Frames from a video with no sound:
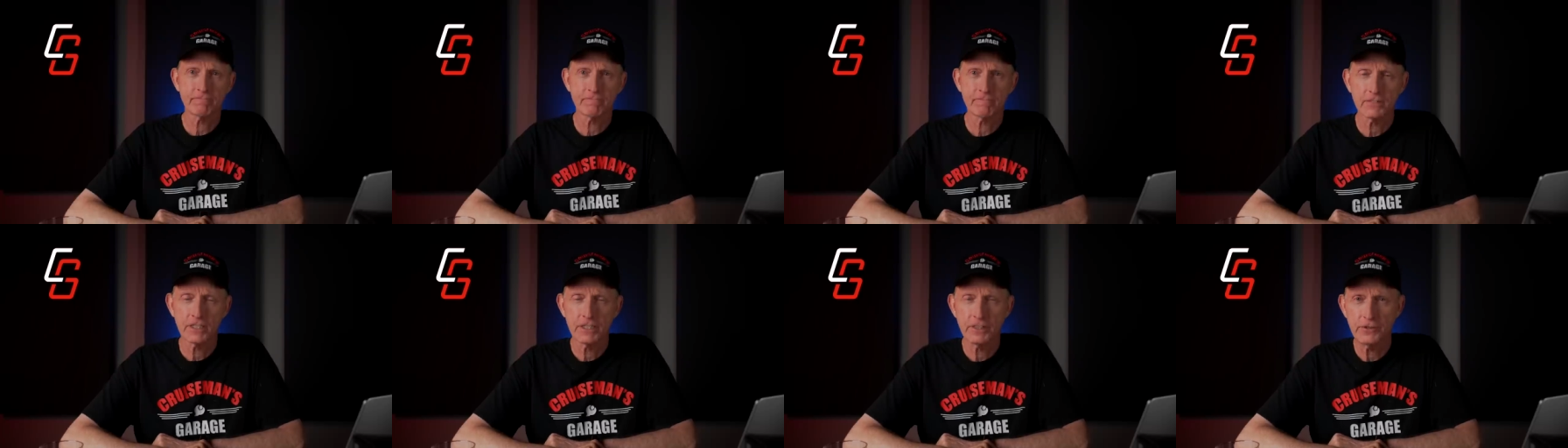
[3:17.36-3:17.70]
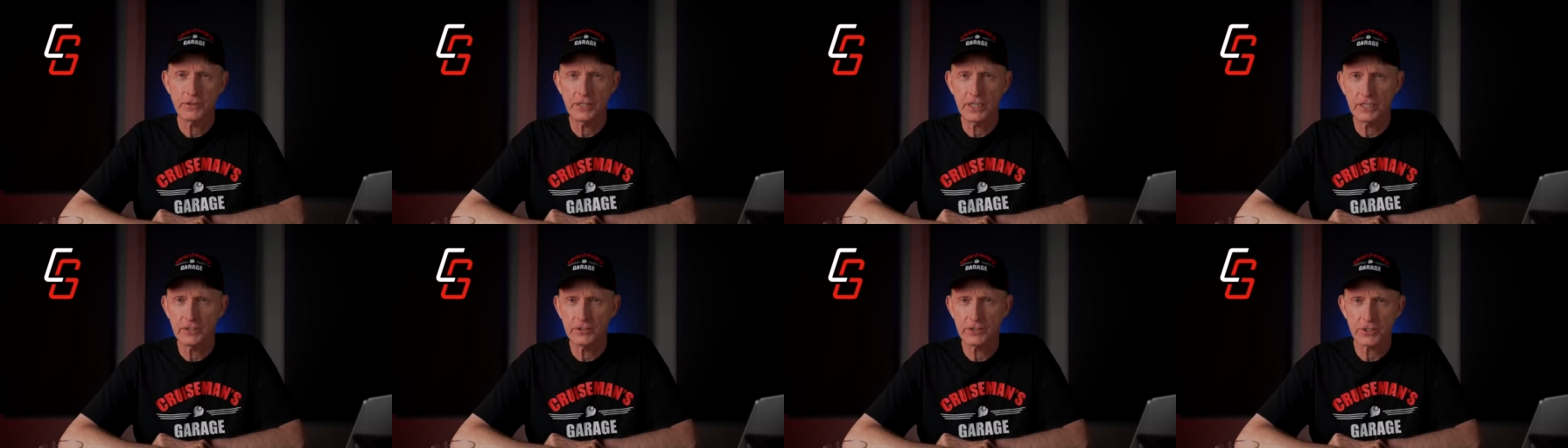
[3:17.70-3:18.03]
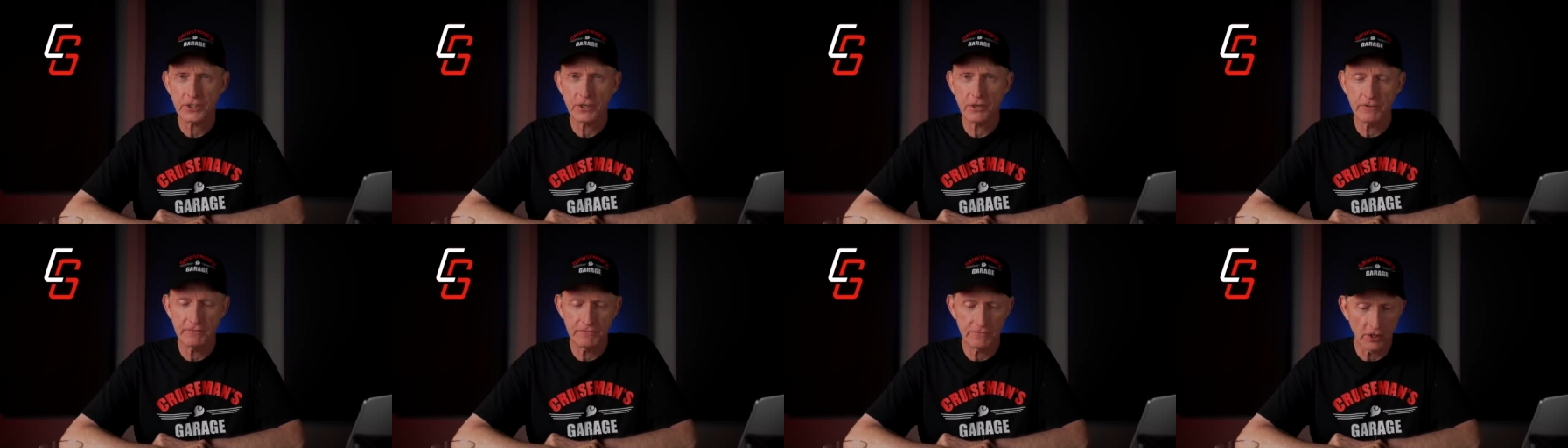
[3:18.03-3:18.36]
things
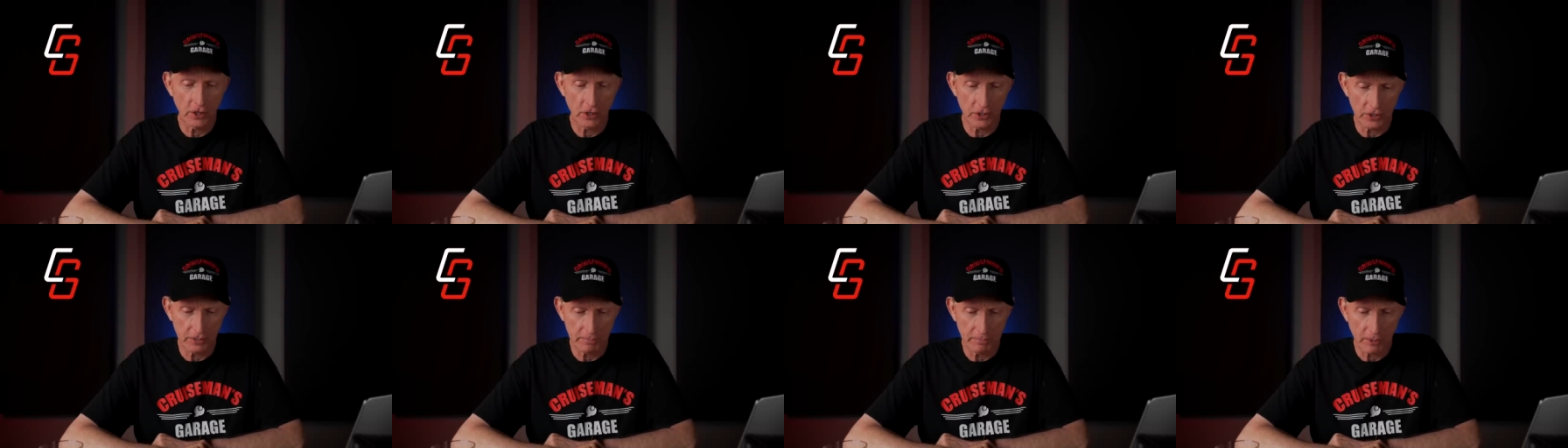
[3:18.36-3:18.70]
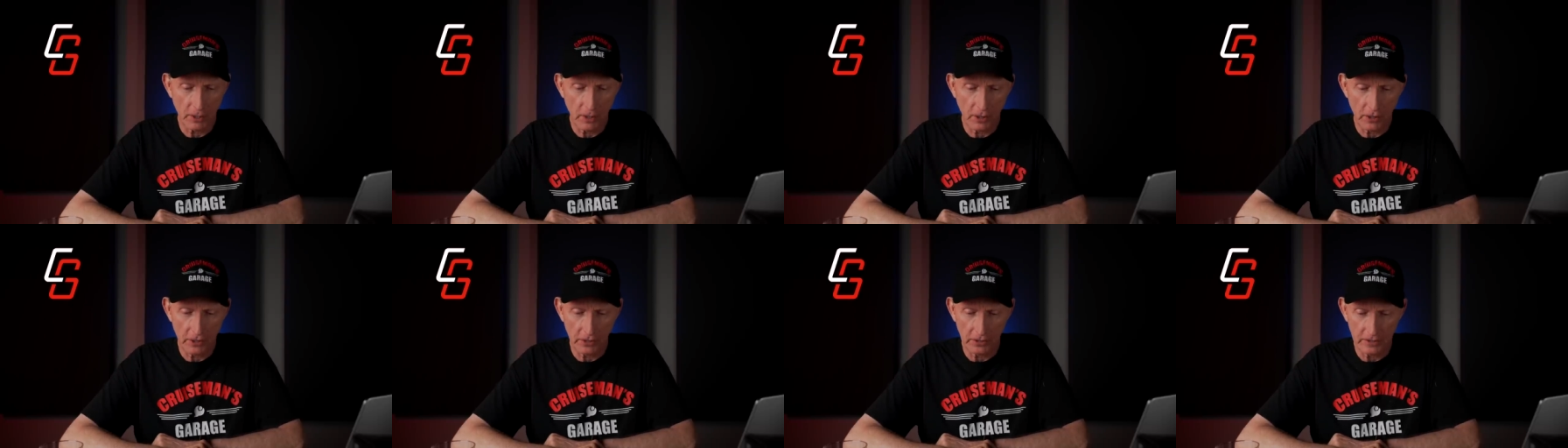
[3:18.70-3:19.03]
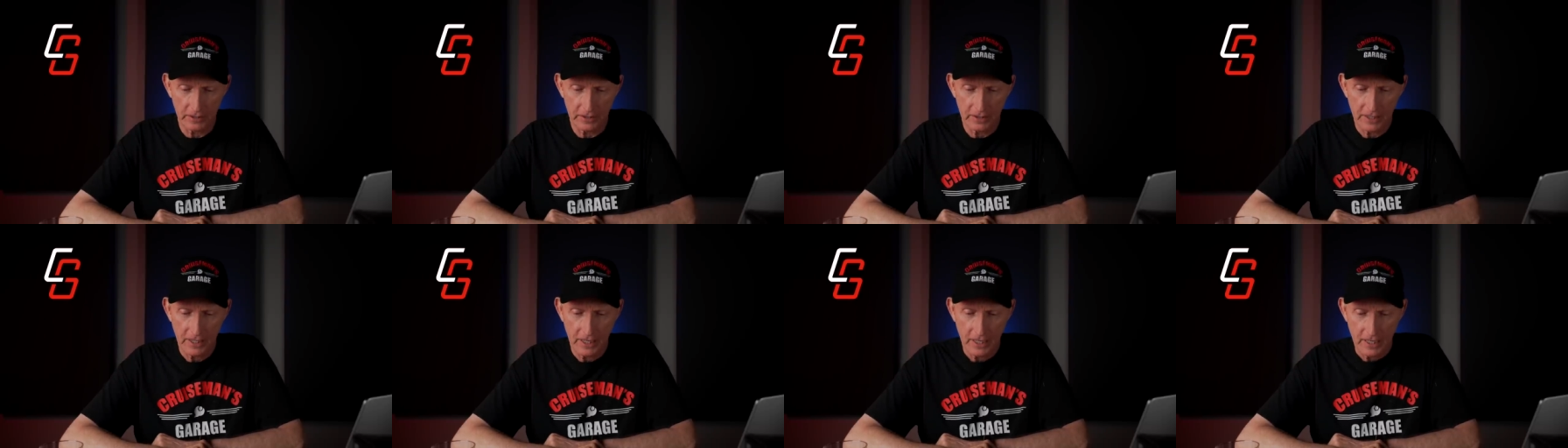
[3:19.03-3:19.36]
start falling
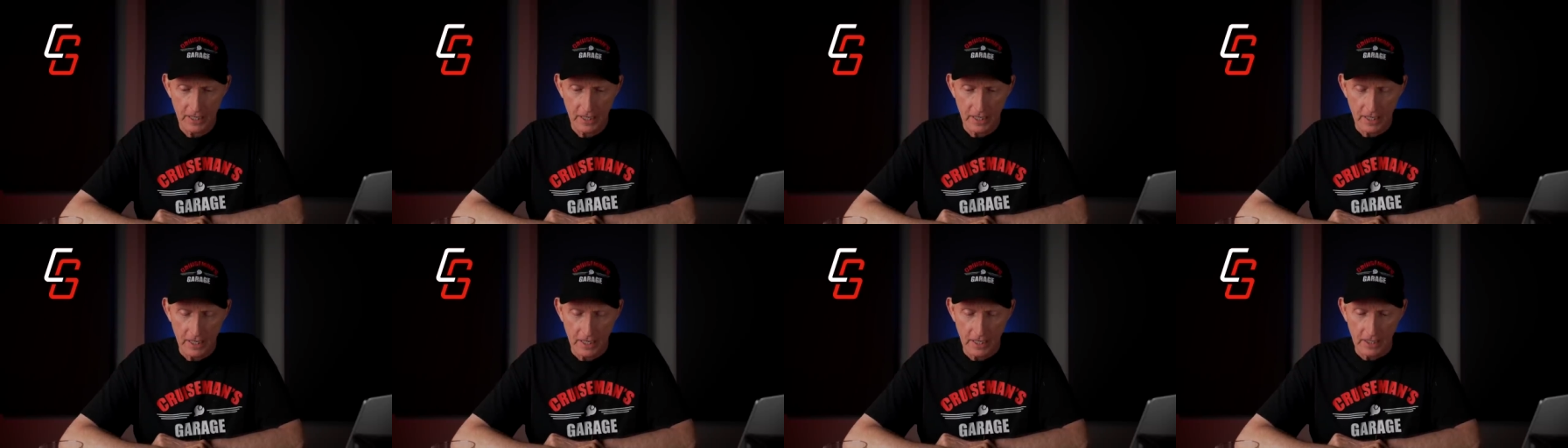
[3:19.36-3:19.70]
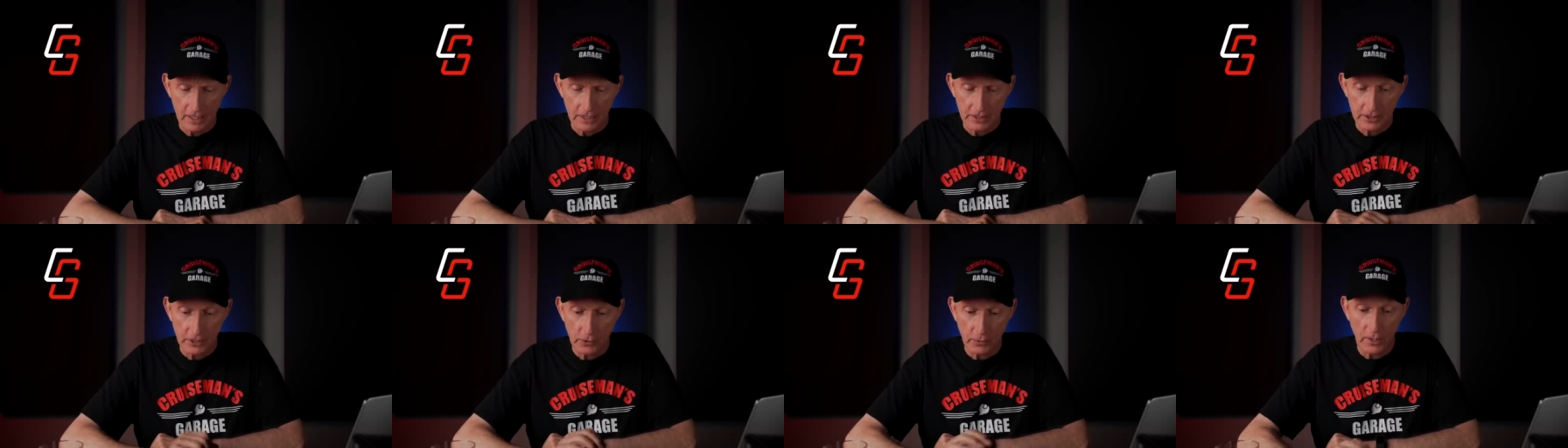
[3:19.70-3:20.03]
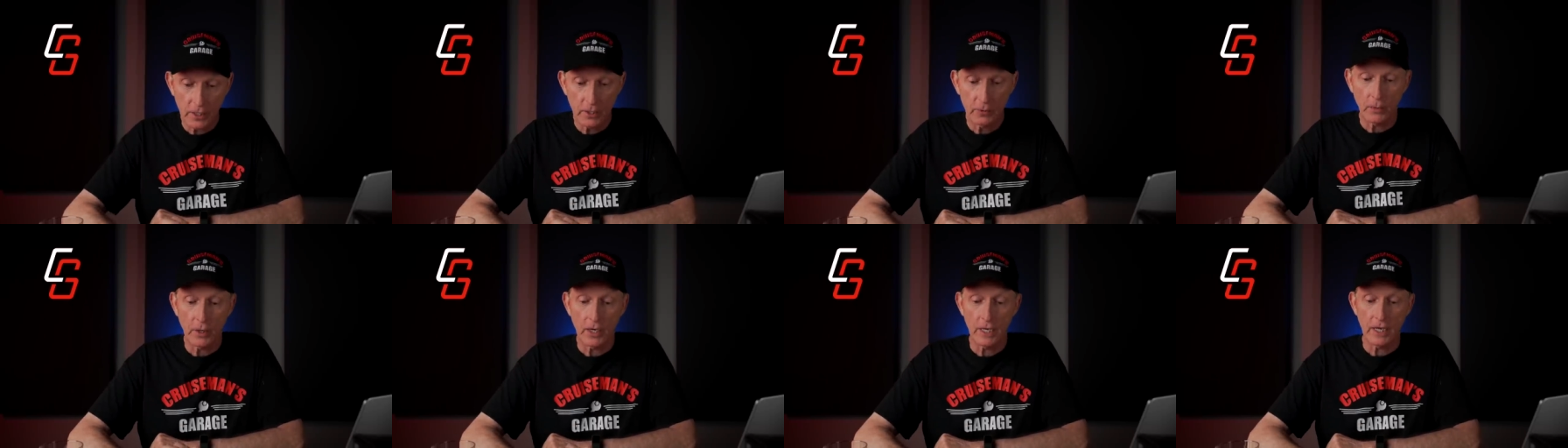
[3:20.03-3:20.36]
apart. So
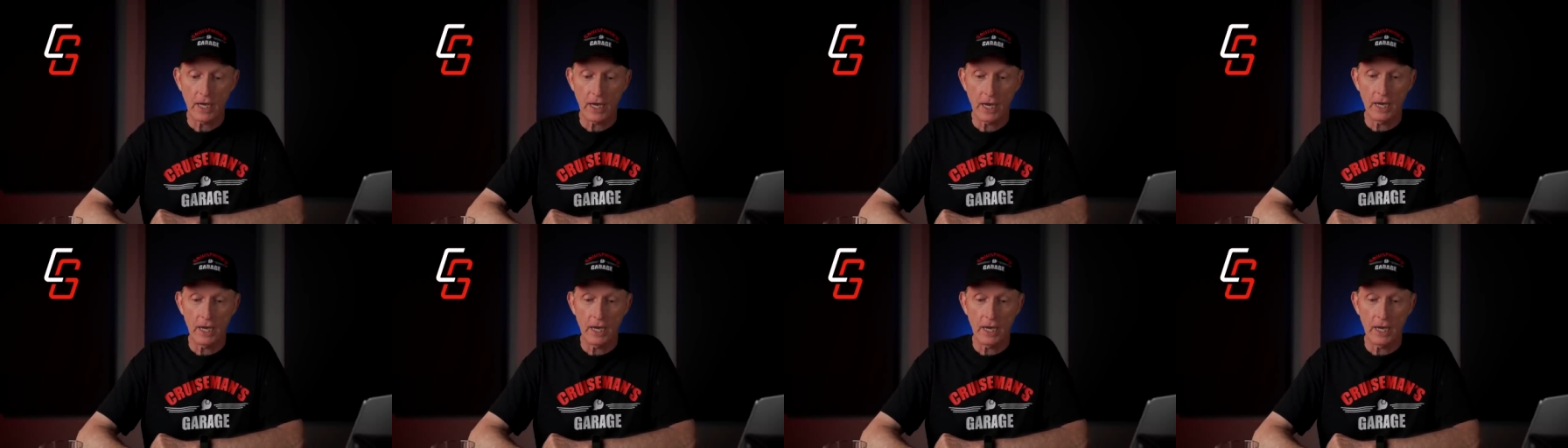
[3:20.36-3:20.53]
anyway,